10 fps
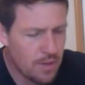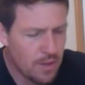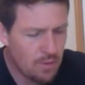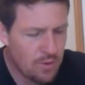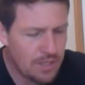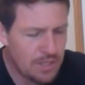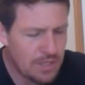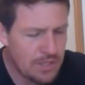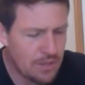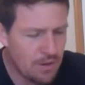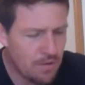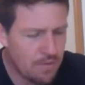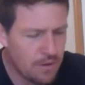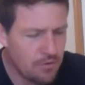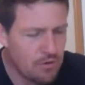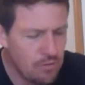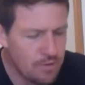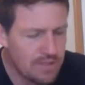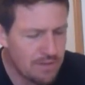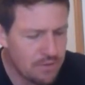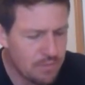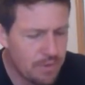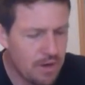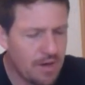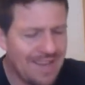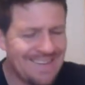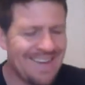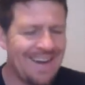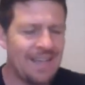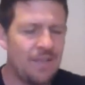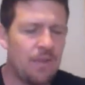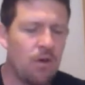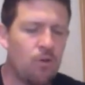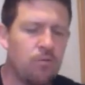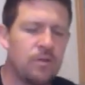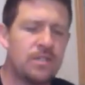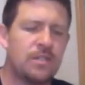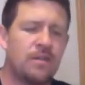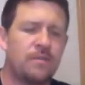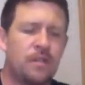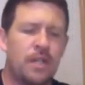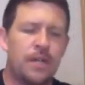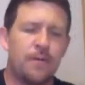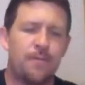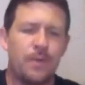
that we should serve in newness of spirit and not in the oldness of the letter.